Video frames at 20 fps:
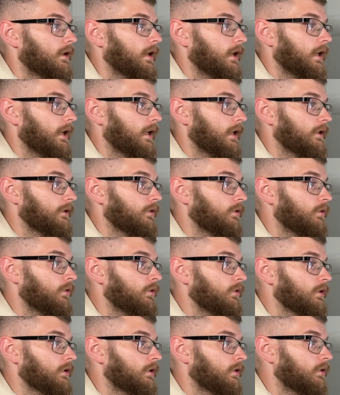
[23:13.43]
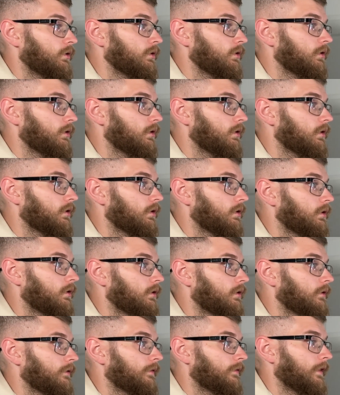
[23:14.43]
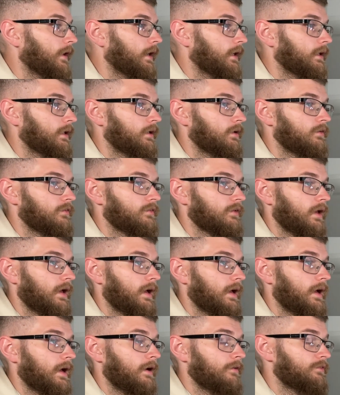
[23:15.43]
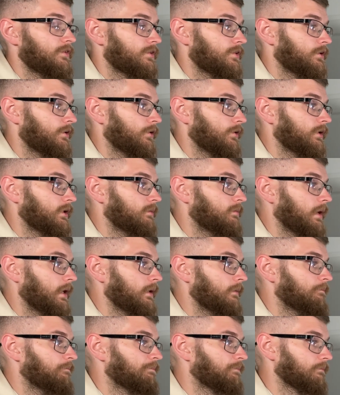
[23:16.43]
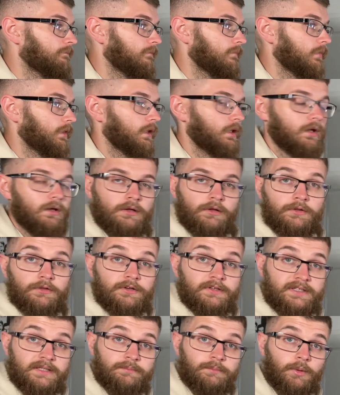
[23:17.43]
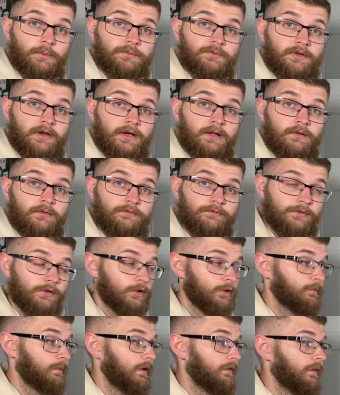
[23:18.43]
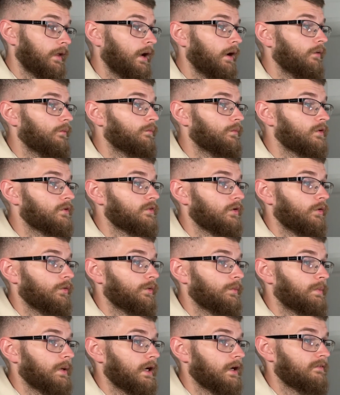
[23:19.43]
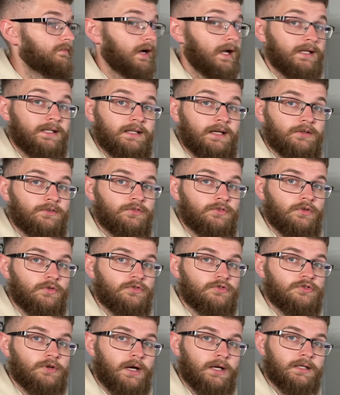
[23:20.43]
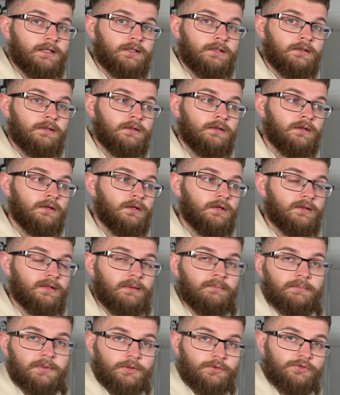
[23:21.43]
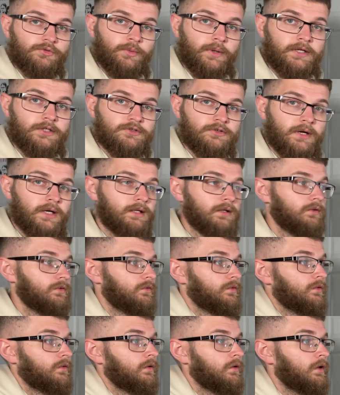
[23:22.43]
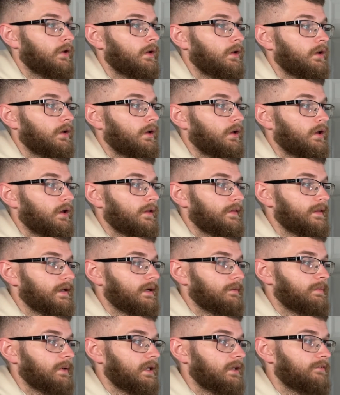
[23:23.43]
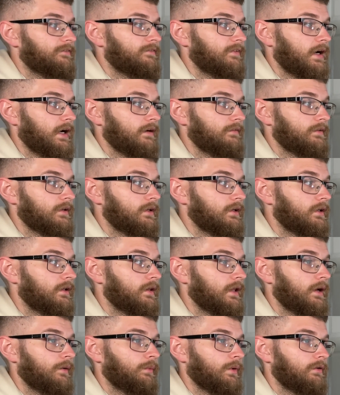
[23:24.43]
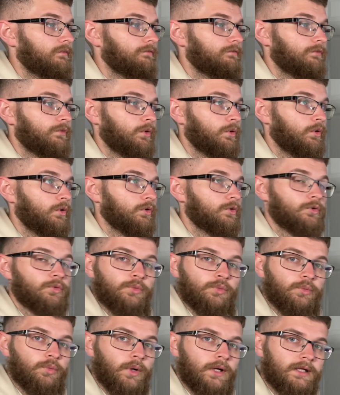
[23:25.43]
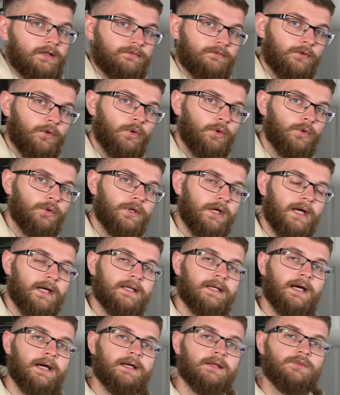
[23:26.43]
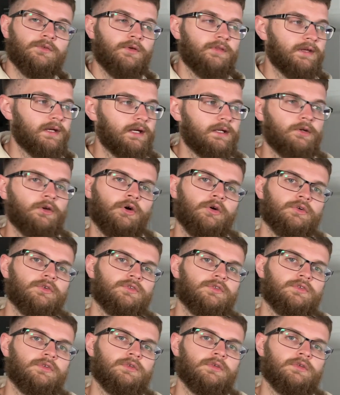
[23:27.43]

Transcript: And all in all, that is everything on eBay. The Depop sale, forgot about that. We sold the pair of Adidas Dragon, then blue suede trainers. I think I paid £5 and they went for $24.99. So I think I knocked